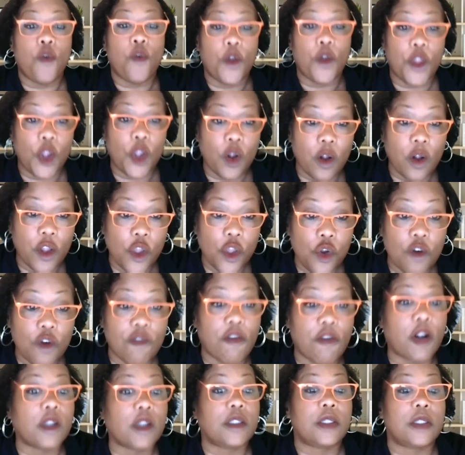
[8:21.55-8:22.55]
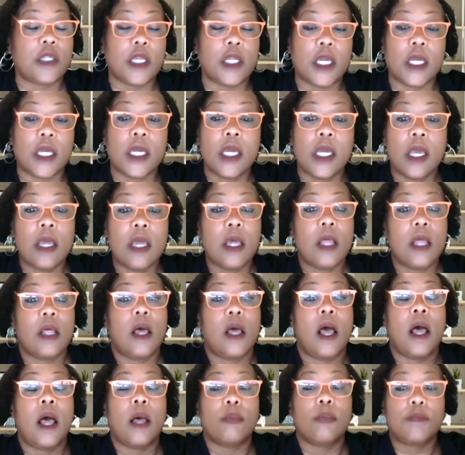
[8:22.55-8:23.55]
for your university
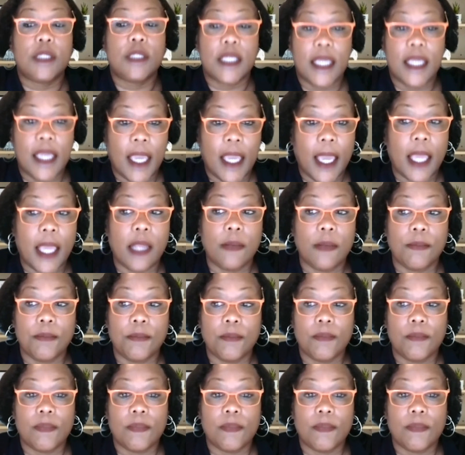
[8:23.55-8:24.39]
to get